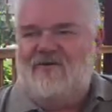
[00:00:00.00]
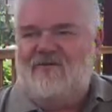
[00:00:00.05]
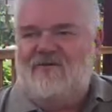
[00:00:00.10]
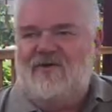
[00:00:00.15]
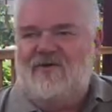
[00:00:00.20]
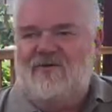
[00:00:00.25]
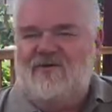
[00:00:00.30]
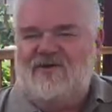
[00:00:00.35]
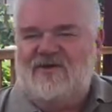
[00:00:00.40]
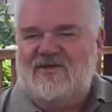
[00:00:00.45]

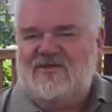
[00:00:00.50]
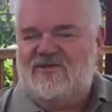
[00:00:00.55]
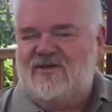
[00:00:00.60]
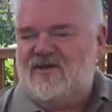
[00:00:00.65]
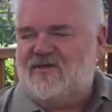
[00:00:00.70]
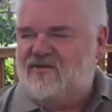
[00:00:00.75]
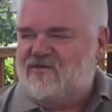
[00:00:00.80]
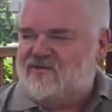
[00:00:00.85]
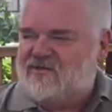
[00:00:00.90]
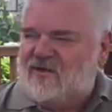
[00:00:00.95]
Well, we touched
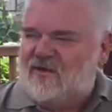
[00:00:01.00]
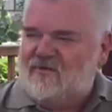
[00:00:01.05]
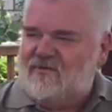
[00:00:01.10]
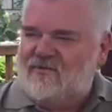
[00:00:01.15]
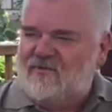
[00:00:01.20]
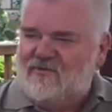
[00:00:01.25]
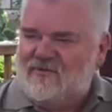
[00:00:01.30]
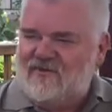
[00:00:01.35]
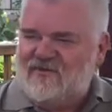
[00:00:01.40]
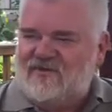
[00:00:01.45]
down in
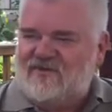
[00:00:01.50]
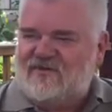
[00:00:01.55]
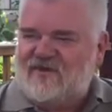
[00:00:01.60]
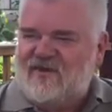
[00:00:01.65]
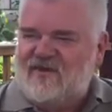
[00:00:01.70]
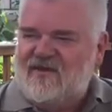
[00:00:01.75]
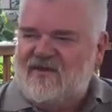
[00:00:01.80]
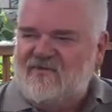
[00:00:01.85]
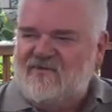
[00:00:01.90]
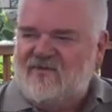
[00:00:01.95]
Darwin at 6
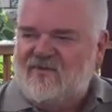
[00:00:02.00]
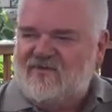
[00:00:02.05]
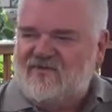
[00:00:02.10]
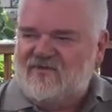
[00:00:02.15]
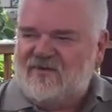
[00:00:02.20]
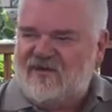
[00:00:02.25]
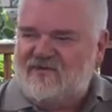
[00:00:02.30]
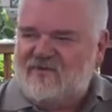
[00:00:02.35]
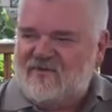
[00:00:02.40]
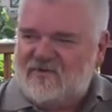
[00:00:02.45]
a.m. on
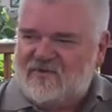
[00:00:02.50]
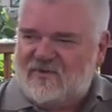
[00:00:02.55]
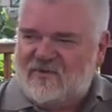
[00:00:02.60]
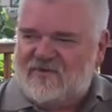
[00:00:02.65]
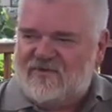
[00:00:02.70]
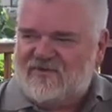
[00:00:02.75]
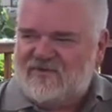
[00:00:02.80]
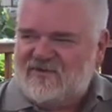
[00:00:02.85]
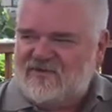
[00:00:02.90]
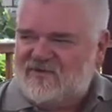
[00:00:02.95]
January
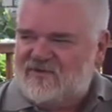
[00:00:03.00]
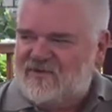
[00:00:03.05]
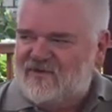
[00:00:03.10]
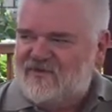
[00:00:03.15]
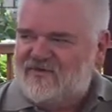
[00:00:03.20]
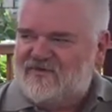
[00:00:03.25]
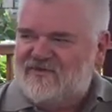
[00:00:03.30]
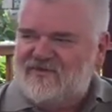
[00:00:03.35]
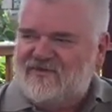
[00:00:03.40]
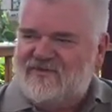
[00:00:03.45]
26,
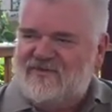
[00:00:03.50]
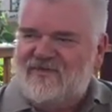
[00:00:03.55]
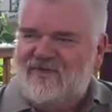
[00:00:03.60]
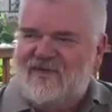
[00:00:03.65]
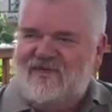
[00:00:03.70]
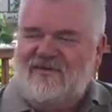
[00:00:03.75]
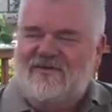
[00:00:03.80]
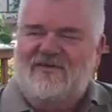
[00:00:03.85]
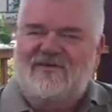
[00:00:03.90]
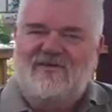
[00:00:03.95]

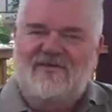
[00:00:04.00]
1968,